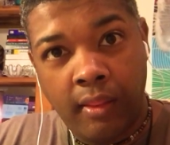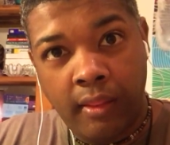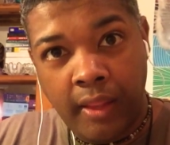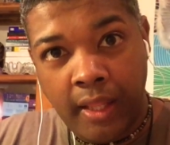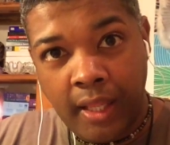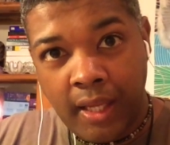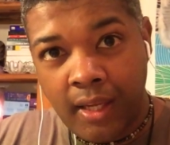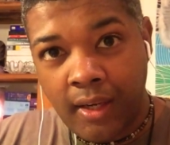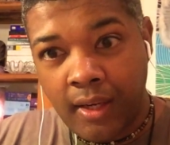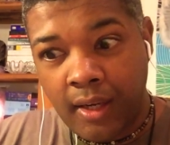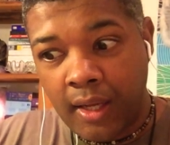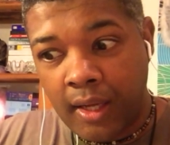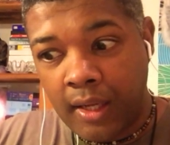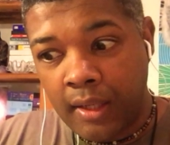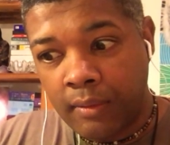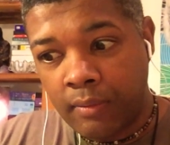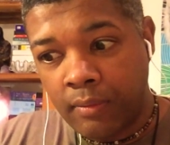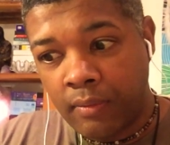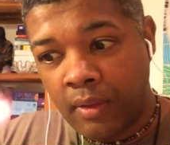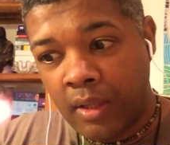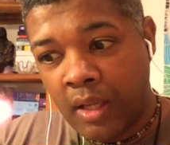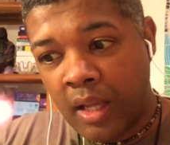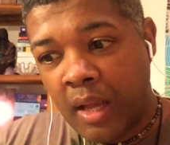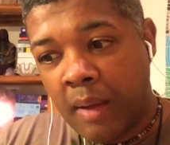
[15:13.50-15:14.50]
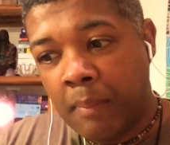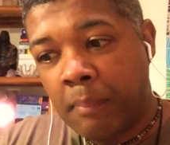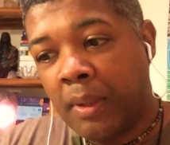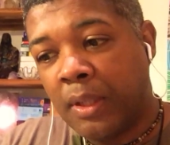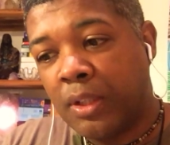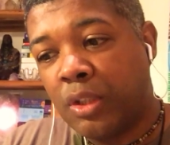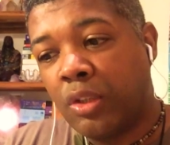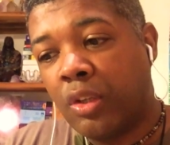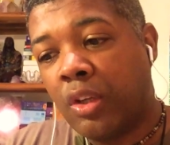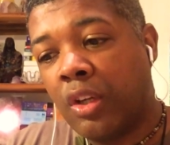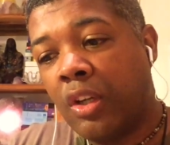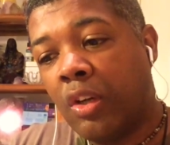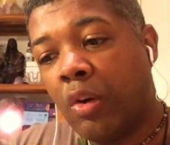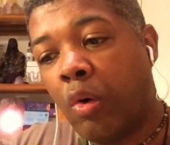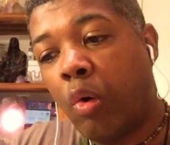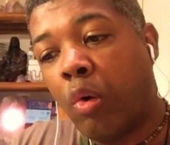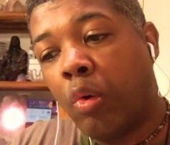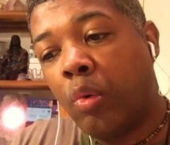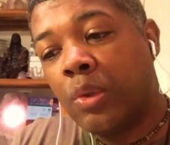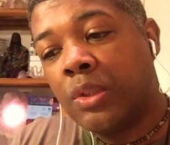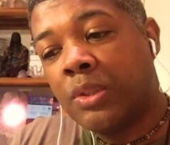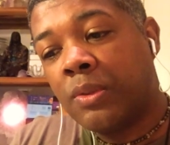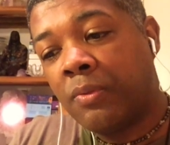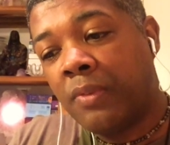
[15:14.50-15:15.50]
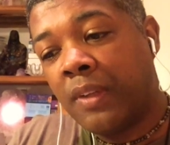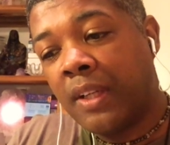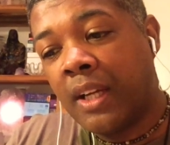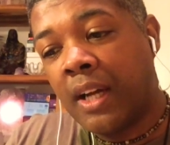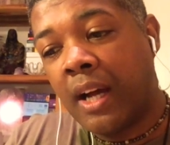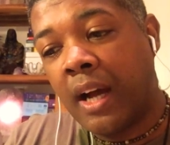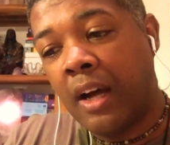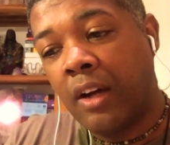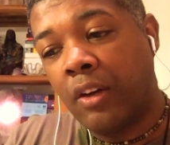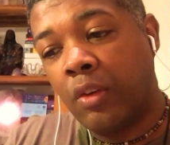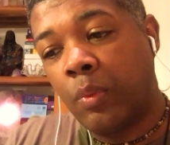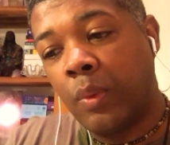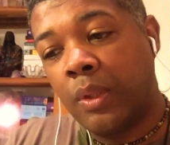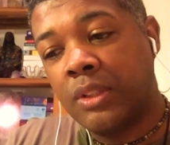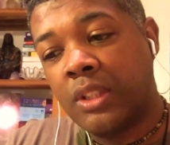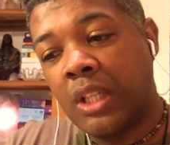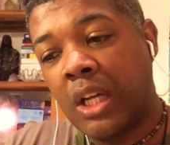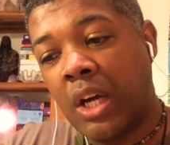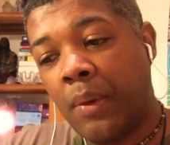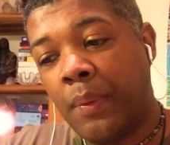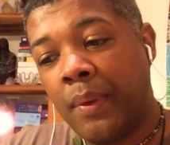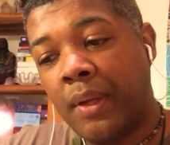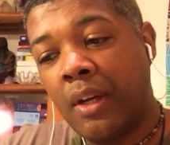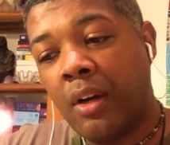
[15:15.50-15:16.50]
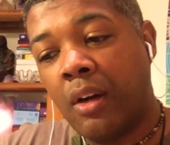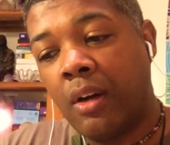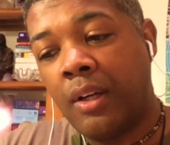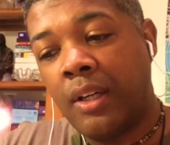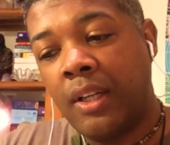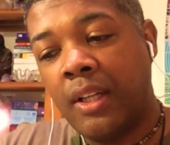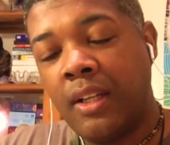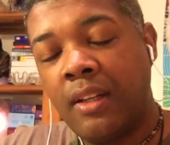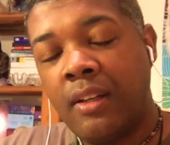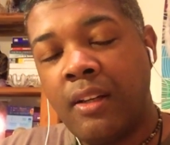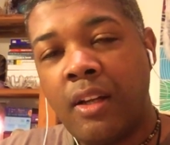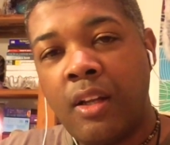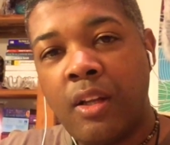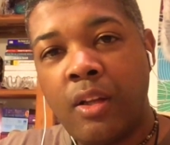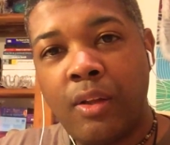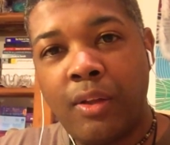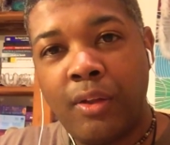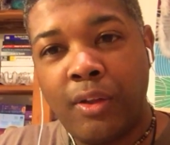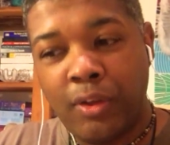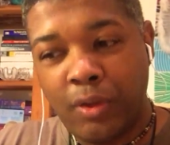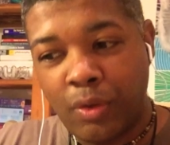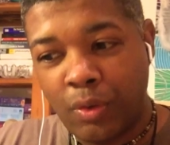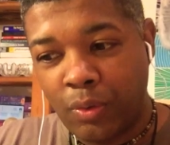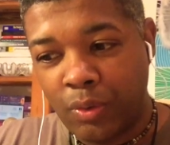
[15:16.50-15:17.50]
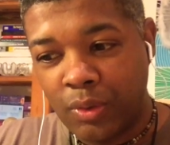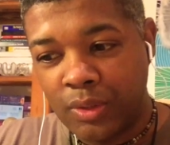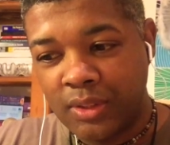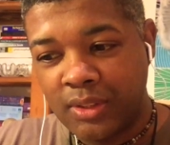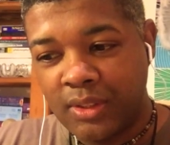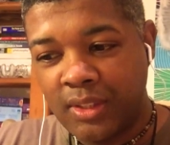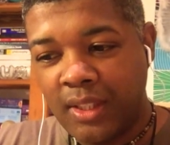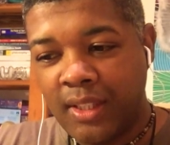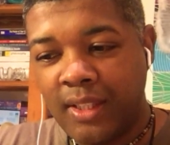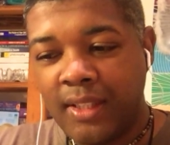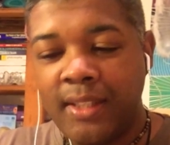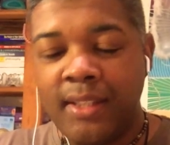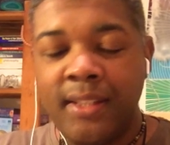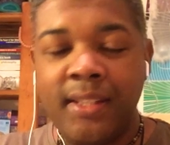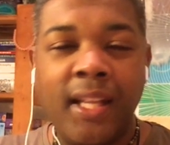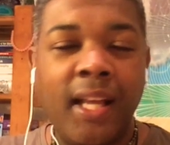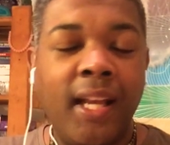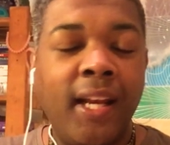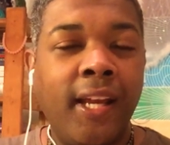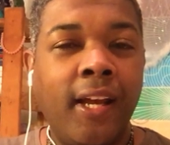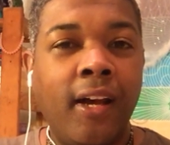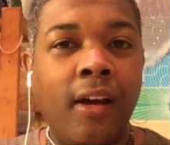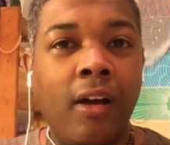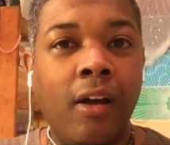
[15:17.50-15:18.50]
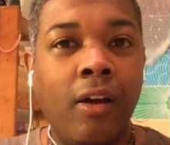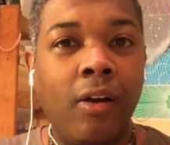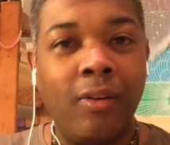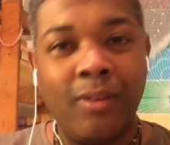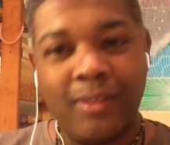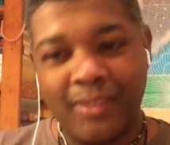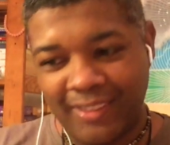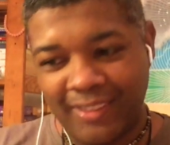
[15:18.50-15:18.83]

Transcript: their life, but you can always figure out what's going on in yours. Tell